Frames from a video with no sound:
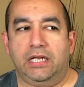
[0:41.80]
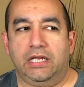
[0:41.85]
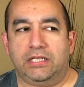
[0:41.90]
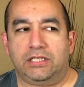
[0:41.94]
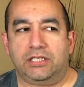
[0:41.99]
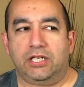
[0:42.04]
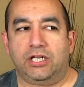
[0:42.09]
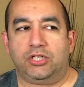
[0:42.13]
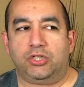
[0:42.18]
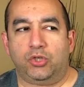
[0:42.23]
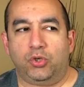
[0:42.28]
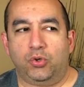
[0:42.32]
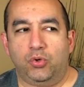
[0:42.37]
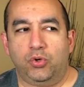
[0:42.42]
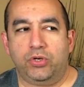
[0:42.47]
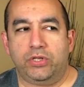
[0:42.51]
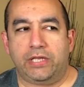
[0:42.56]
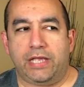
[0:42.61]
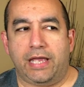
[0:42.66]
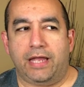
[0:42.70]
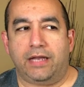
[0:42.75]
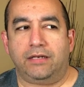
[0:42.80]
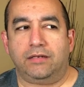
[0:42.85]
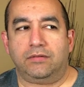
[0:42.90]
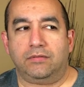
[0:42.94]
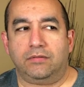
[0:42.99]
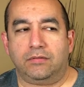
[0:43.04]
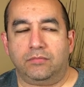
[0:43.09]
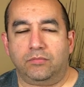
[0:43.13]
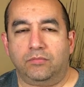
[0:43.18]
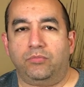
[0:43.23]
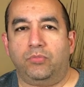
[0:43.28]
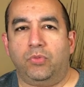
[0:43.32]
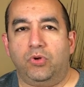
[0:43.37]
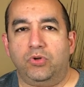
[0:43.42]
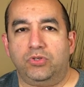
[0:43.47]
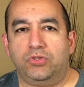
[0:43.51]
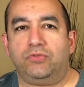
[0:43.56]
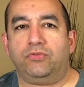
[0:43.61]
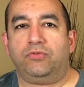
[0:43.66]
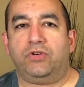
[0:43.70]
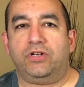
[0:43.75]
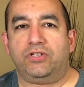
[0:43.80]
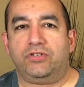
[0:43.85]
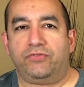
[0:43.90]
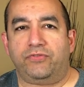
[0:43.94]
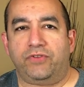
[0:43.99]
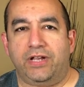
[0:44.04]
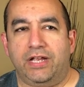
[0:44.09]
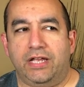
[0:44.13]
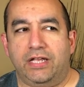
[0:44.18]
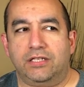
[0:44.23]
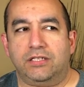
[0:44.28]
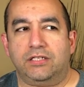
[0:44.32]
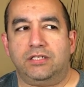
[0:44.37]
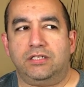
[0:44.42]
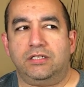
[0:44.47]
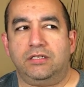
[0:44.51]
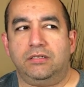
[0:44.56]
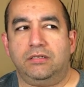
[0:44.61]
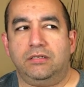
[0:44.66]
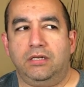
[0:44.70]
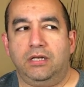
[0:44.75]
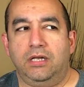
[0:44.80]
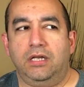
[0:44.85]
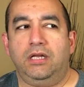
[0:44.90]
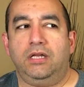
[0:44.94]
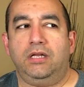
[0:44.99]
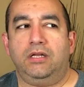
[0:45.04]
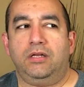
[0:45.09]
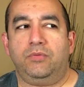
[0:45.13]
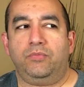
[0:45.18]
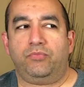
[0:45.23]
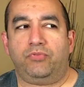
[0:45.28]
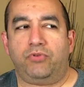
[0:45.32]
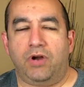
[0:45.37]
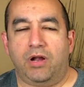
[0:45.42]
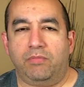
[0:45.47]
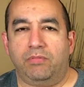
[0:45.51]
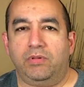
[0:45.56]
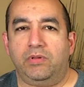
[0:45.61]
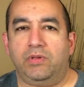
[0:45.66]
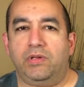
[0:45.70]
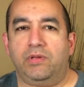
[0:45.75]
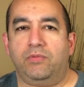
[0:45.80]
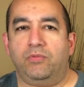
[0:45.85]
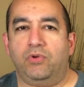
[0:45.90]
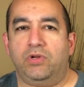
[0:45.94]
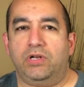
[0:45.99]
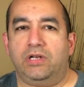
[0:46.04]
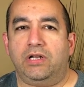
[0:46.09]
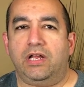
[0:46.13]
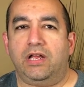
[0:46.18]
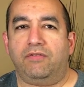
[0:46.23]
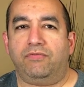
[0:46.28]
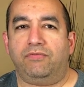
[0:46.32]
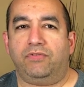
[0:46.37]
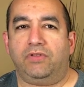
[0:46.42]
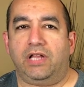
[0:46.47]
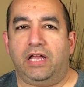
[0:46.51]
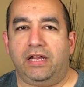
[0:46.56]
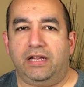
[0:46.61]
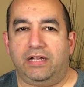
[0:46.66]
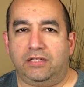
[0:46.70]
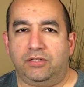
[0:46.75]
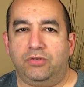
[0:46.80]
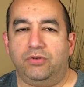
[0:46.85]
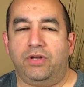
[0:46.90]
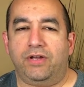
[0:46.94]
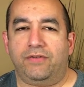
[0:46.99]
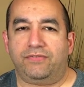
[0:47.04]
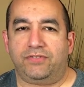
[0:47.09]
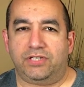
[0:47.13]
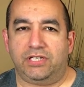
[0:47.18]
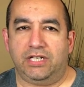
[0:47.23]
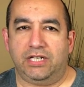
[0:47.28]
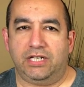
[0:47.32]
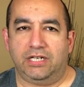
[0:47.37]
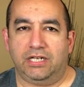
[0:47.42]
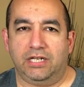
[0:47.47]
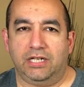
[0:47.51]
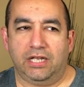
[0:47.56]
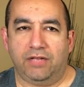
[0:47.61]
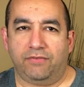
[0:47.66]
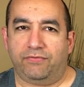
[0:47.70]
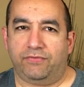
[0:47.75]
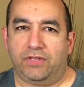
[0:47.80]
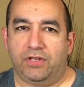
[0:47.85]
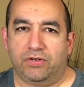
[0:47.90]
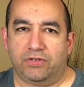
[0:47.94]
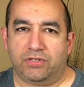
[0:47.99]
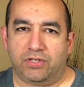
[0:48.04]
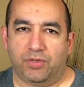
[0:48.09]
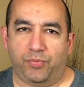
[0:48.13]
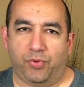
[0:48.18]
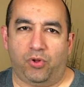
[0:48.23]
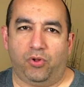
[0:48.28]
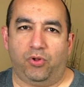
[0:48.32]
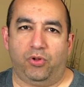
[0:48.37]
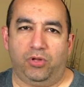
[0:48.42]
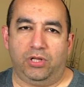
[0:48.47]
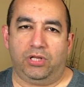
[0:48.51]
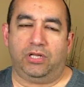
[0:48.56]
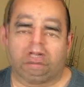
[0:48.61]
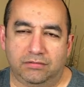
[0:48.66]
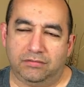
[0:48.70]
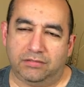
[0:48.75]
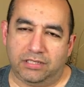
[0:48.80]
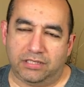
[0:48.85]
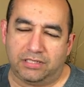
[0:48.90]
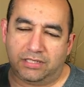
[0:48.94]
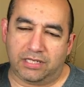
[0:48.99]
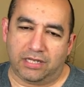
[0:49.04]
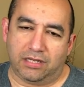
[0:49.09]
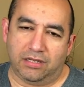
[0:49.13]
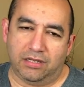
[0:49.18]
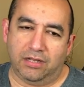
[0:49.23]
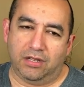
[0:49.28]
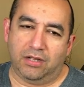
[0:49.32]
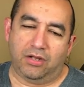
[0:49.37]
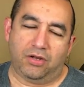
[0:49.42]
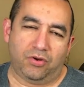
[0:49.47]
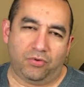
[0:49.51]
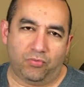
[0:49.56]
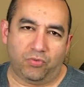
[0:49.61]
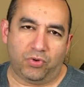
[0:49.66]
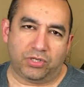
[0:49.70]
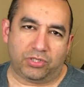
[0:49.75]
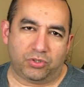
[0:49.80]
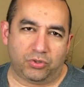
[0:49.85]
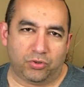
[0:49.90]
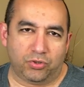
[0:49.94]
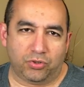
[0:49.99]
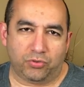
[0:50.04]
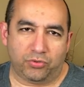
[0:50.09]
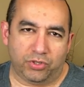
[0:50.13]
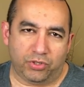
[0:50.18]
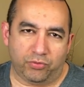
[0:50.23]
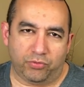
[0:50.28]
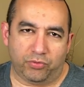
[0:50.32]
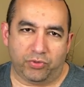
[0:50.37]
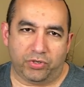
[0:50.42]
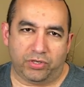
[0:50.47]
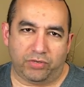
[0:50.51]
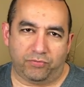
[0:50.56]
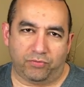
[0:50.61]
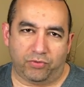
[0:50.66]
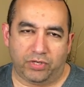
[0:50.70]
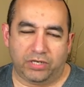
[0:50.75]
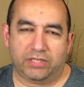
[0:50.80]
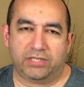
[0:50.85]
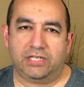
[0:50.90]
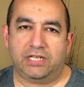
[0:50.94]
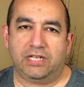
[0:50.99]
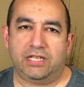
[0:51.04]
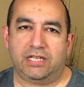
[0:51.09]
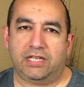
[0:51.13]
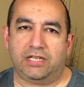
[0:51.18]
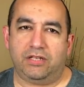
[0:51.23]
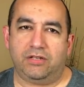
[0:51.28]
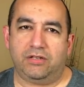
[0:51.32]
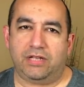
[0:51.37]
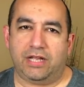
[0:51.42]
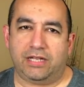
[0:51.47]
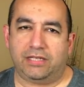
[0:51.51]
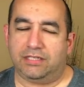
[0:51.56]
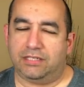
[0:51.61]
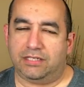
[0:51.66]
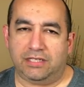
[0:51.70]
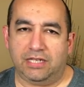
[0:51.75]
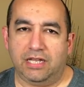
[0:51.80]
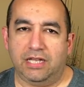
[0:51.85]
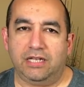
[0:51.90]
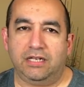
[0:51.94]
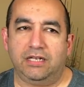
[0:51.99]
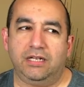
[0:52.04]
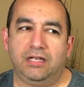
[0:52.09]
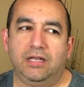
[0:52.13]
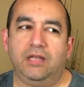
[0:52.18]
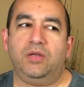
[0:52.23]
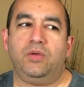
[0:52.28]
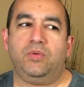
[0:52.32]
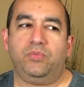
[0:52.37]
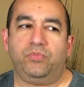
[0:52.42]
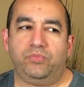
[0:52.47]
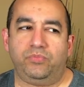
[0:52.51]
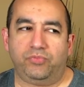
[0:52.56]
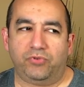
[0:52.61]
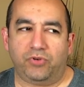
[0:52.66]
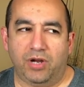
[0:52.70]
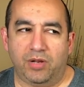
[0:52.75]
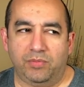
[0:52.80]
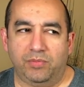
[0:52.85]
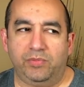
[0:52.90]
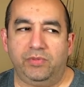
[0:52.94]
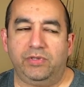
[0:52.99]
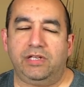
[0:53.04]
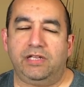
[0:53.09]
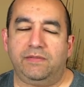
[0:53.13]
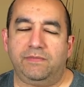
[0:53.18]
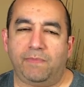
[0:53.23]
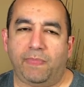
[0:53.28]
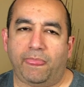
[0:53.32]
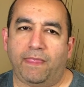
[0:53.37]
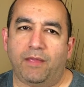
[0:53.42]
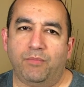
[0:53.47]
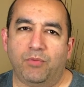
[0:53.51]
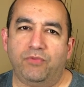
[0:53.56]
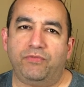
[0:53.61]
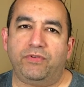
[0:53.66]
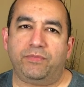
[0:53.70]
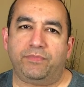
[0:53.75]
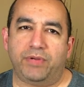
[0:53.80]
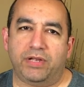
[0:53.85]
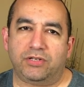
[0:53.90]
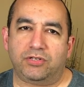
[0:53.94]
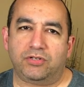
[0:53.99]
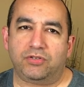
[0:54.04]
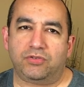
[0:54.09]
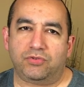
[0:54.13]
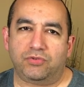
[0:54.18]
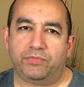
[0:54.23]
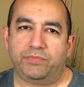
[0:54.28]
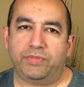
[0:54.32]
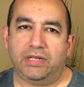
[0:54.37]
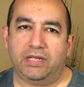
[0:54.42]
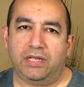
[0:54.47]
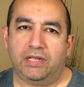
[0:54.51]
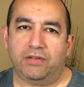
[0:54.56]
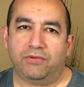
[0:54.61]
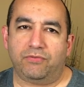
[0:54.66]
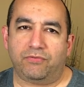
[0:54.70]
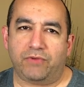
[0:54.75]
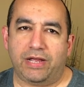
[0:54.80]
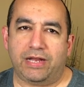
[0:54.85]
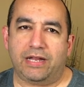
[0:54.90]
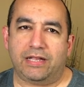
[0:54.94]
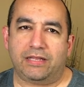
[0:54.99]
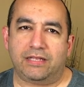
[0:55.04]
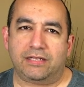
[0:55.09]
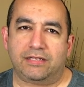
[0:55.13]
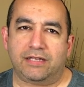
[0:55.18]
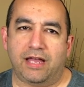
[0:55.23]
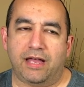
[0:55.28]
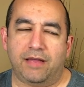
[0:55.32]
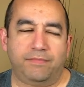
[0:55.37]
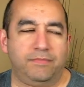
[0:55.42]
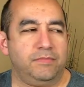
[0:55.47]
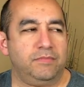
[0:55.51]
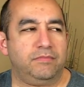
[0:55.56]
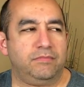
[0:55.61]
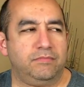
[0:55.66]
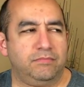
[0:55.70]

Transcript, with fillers: It's a tour that most Rush fans probably would have liked to have seen. If there's a poll listing what tour you would want to see that you hadn't seen, probably Moving Pictures would be right at the top.